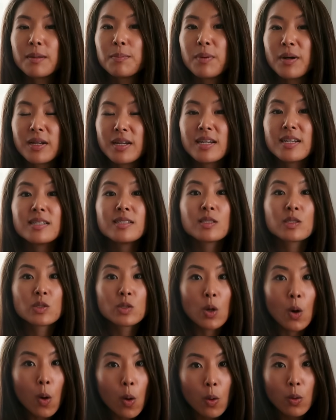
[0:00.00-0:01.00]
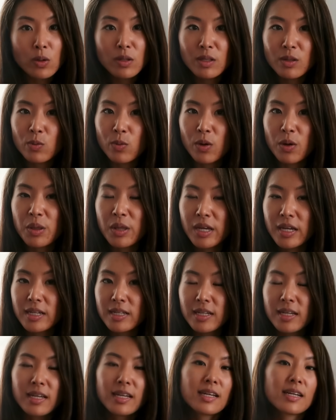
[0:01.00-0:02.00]
but it is totally worth
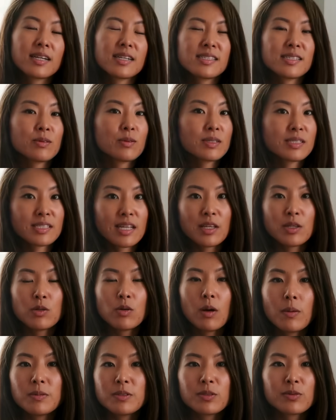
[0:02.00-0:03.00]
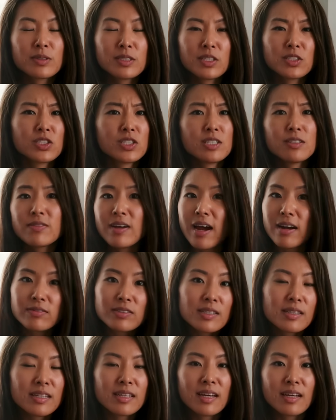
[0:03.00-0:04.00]
it because it will set up to achieve
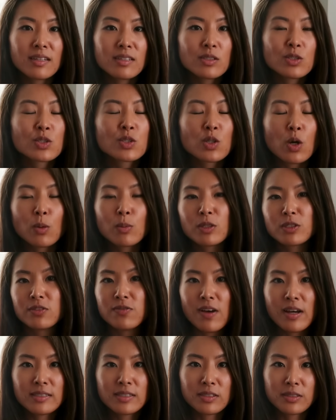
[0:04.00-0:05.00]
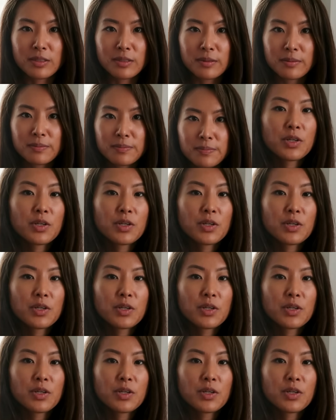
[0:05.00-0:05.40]
everything else so much faster.